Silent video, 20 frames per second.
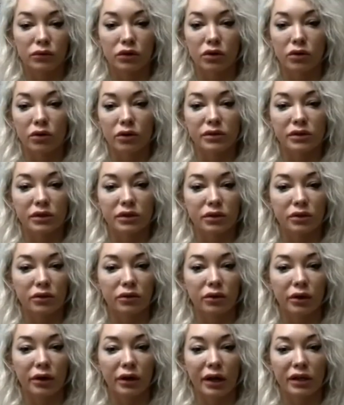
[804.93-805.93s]
girls that
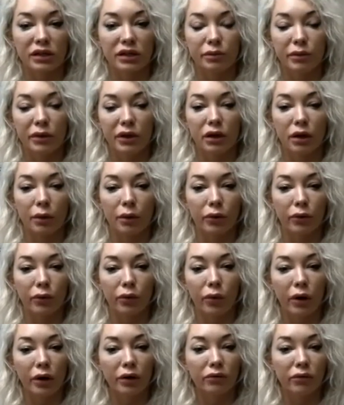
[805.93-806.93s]
they're looking at to be
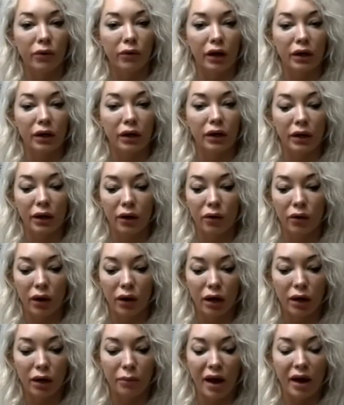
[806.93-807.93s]
number one right now,
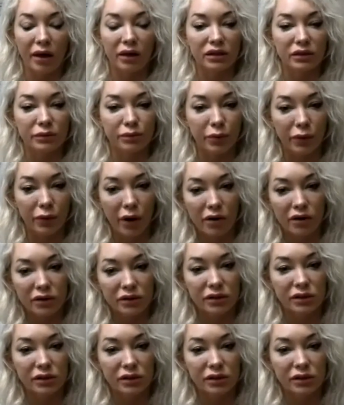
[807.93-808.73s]
um, Alex Pereira's